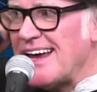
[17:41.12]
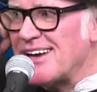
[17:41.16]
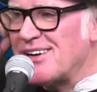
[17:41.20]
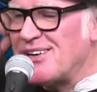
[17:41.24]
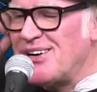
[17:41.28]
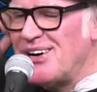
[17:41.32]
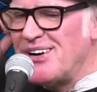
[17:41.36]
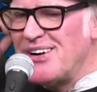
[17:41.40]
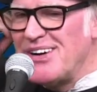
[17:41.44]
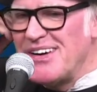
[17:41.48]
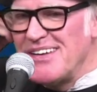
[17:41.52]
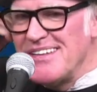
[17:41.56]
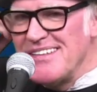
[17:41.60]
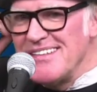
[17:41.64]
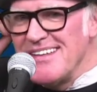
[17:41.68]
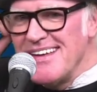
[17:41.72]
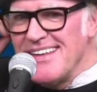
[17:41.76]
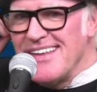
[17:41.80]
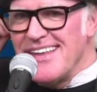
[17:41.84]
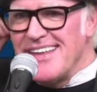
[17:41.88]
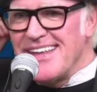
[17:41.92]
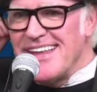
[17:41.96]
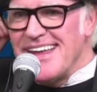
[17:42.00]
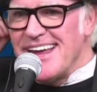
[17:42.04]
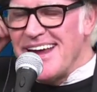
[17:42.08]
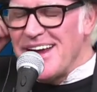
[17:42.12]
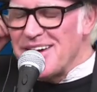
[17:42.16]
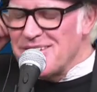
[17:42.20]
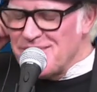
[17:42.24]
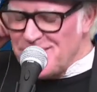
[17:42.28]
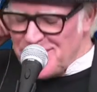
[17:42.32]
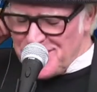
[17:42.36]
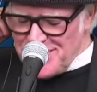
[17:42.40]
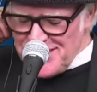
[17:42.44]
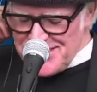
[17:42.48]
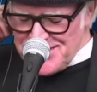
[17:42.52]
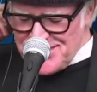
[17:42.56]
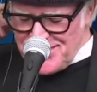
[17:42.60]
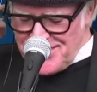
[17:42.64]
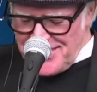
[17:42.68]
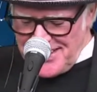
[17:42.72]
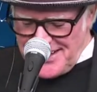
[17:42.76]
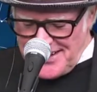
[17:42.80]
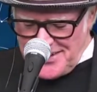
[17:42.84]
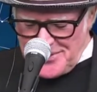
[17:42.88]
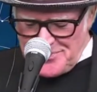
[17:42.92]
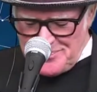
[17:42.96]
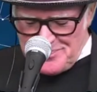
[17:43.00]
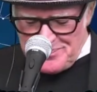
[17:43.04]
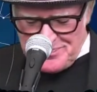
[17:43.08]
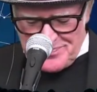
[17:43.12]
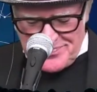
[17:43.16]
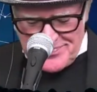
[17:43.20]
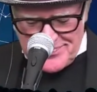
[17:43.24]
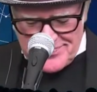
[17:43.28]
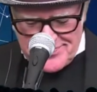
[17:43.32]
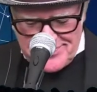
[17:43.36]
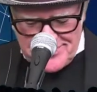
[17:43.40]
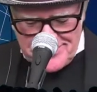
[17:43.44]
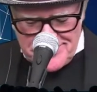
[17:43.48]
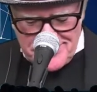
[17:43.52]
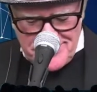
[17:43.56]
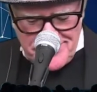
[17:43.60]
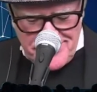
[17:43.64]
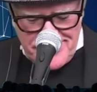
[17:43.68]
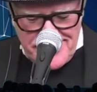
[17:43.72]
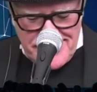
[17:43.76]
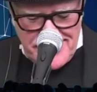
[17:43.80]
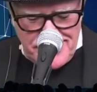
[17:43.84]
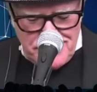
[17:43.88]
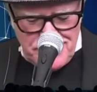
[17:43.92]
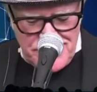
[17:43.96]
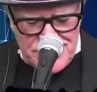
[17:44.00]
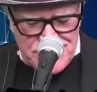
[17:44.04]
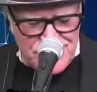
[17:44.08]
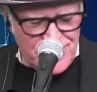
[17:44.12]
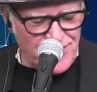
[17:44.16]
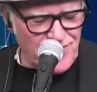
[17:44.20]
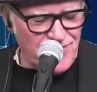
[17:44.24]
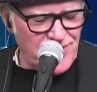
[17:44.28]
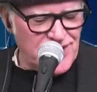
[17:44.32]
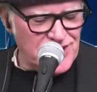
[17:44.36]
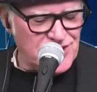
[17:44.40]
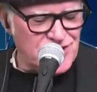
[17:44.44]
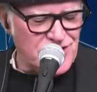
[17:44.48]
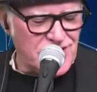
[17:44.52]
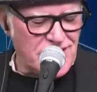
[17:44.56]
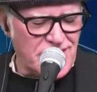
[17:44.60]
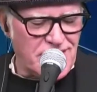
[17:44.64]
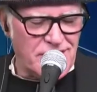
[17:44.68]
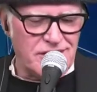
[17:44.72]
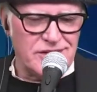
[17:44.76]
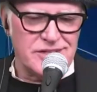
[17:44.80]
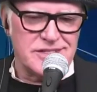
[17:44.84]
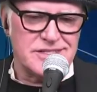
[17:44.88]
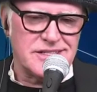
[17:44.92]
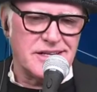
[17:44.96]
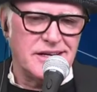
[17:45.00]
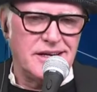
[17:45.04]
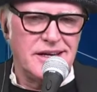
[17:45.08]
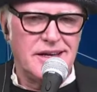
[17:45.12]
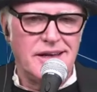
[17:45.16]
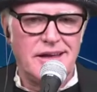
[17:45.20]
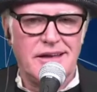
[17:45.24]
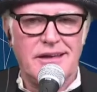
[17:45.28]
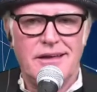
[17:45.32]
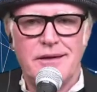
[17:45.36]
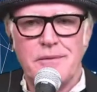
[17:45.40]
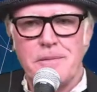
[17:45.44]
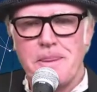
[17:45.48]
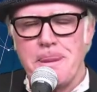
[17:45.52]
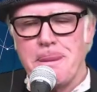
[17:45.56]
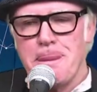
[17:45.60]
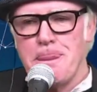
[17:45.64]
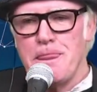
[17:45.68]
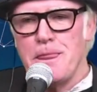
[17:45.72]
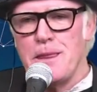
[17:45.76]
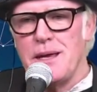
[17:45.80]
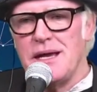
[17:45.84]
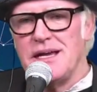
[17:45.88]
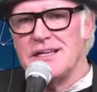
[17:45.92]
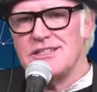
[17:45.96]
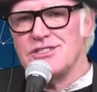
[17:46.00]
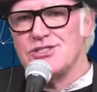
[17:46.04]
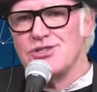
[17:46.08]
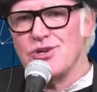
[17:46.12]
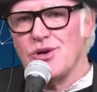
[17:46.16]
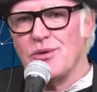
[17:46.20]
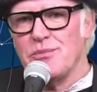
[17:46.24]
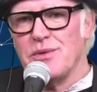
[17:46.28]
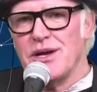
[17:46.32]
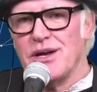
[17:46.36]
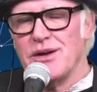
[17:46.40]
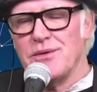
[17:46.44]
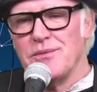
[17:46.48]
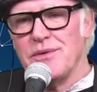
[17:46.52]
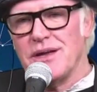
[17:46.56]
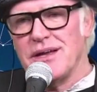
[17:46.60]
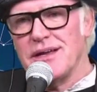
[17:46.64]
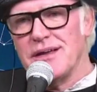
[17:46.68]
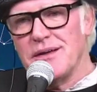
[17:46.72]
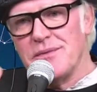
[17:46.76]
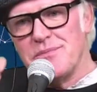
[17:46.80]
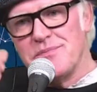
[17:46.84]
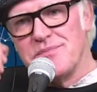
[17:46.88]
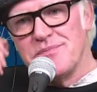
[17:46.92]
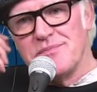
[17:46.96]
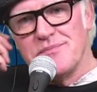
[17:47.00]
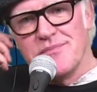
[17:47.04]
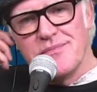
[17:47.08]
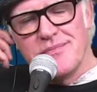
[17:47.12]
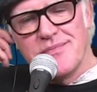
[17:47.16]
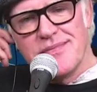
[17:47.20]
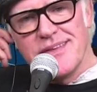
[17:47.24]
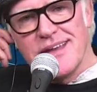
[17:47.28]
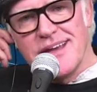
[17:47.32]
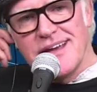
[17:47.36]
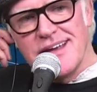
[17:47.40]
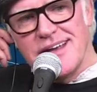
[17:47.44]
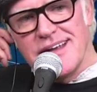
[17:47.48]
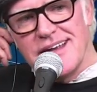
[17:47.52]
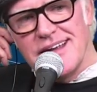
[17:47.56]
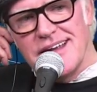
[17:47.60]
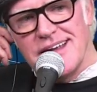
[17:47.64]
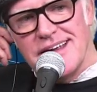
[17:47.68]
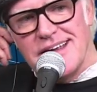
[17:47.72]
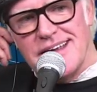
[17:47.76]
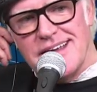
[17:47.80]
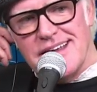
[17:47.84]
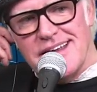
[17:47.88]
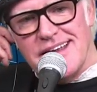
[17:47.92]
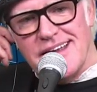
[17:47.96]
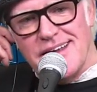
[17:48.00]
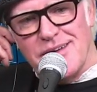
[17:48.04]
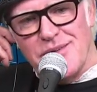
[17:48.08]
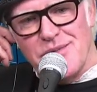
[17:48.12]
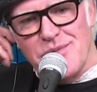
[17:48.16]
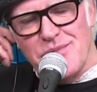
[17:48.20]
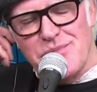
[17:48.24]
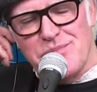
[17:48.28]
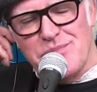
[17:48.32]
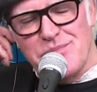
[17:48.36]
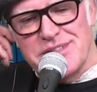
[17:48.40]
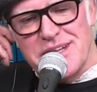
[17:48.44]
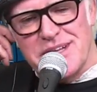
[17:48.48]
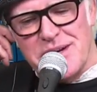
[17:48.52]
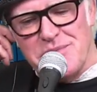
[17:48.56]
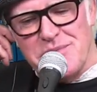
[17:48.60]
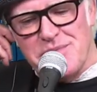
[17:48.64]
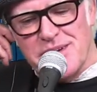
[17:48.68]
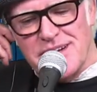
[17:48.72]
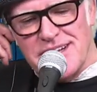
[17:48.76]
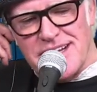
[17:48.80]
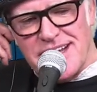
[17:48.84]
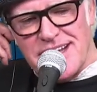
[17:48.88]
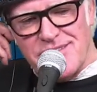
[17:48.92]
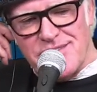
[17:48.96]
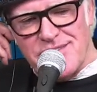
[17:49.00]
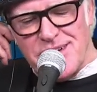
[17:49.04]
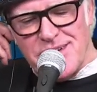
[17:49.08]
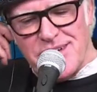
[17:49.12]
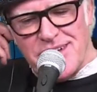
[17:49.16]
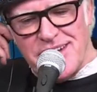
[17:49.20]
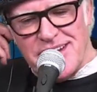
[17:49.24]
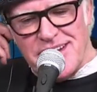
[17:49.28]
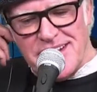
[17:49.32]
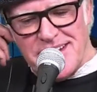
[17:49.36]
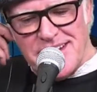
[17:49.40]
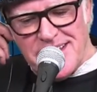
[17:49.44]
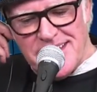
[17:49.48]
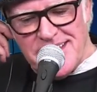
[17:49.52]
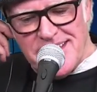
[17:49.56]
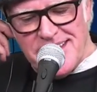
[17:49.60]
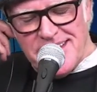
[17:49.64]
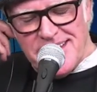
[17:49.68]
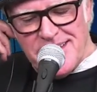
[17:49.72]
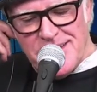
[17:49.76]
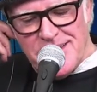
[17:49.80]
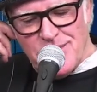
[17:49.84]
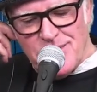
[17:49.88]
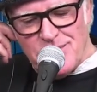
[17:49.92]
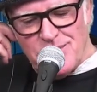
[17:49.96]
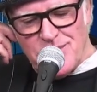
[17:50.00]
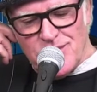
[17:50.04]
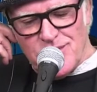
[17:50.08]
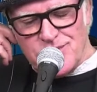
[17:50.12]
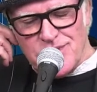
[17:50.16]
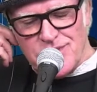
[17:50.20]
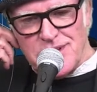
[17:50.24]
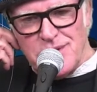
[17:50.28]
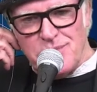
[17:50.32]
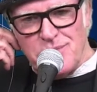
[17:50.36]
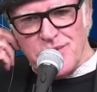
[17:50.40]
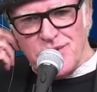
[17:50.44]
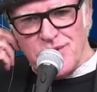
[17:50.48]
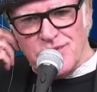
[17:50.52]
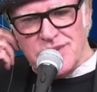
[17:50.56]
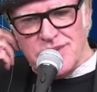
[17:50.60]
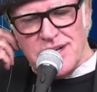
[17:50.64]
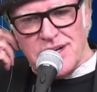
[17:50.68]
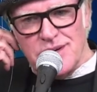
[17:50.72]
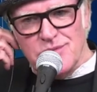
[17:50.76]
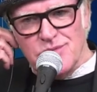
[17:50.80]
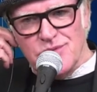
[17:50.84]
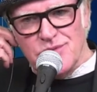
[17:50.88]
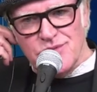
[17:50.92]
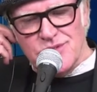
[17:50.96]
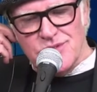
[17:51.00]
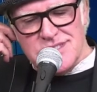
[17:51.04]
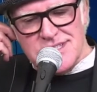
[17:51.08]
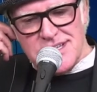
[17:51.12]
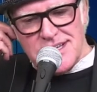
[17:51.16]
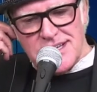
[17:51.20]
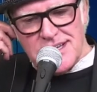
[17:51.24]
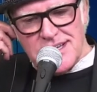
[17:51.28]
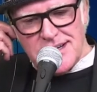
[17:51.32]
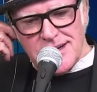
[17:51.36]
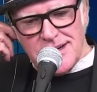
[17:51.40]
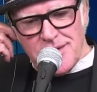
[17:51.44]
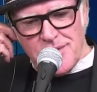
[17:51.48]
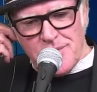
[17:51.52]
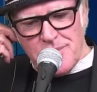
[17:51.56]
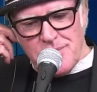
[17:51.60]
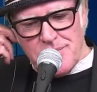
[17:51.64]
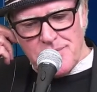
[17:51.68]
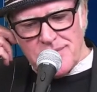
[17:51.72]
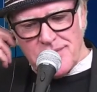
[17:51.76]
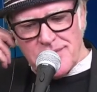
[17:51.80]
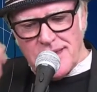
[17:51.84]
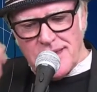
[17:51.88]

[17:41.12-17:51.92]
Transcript: Ecco, ecco questo um, era Mr. Ray Charles. Mr. Ray Charles. Insomma, um, potrei parlarvi molto di più I could speak